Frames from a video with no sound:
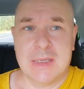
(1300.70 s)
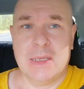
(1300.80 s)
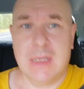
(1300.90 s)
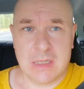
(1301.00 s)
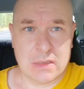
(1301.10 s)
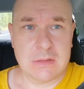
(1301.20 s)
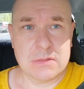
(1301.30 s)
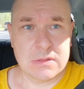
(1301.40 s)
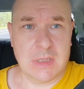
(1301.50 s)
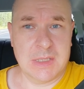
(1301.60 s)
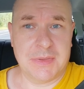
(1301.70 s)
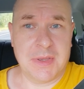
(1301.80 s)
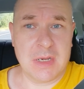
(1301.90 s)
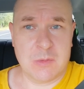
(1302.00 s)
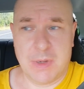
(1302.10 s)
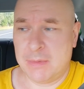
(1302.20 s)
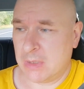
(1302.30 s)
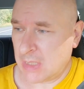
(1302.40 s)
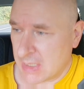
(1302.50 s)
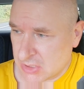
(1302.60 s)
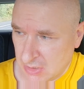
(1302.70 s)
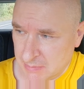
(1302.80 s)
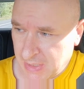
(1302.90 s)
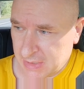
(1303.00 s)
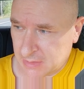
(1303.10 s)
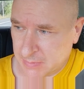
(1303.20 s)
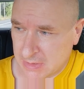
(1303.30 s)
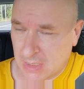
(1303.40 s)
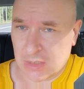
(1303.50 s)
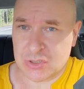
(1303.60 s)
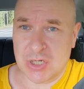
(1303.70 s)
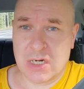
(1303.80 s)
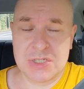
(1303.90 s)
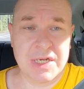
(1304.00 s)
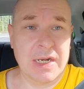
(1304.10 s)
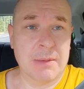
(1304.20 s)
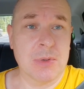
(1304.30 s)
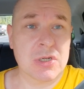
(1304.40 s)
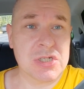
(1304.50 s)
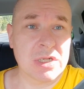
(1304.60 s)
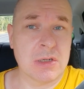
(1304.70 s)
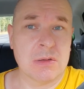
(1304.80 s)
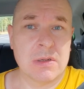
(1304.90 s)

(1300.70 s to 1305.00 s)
yeah, I think we will actually make it without charging anymore. So